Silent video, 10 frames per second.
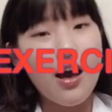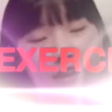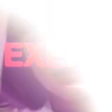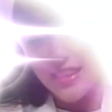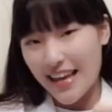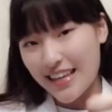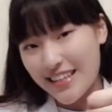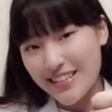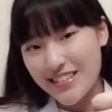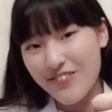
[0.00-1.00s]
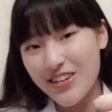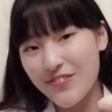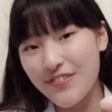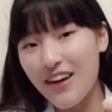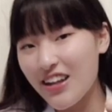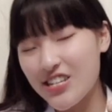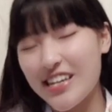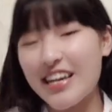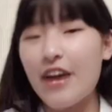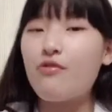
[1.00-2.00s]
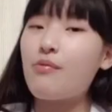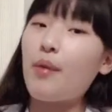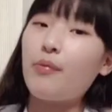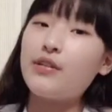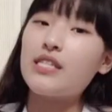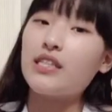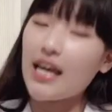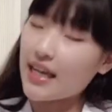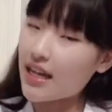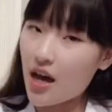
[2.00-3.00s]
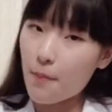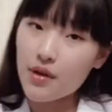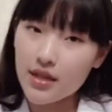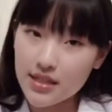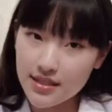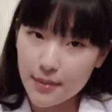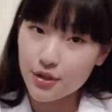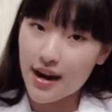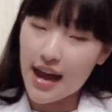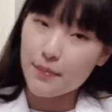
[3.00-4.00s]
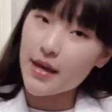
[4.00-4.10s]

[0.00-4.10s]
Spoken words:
Thank you so much for watching, and remember to like it up, subscribe,